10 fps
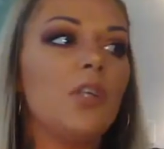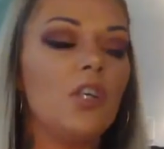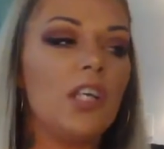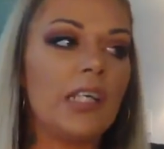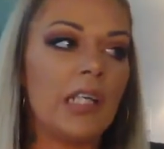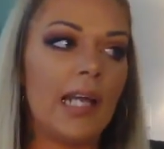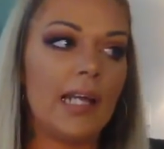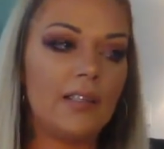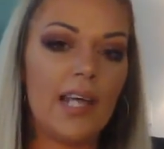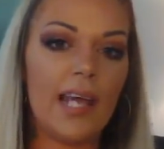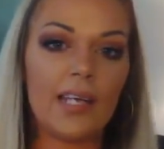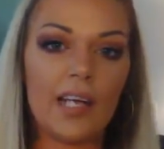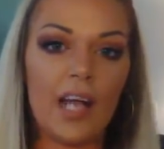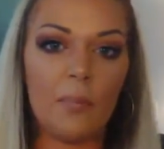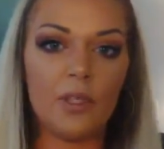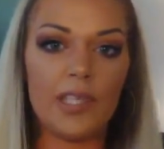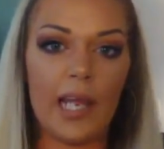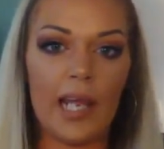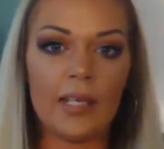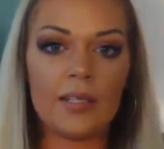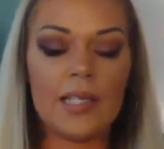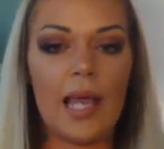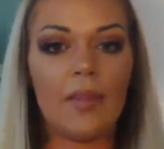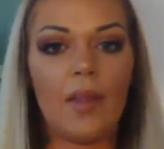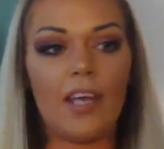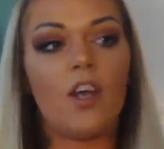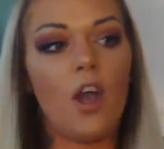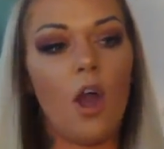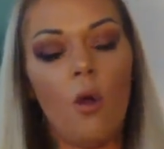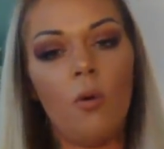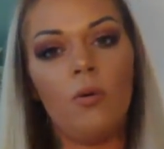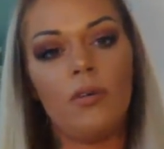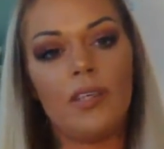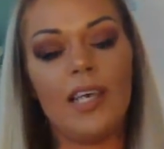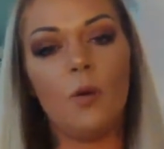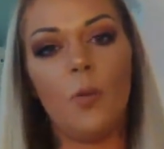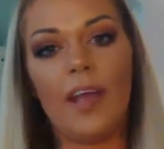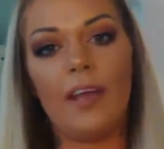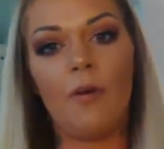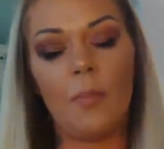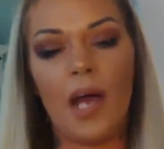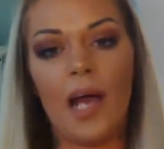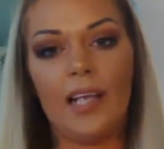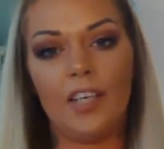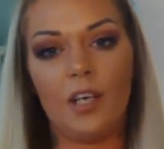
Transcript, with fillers: when you need to like take a couple days and like go get away from behind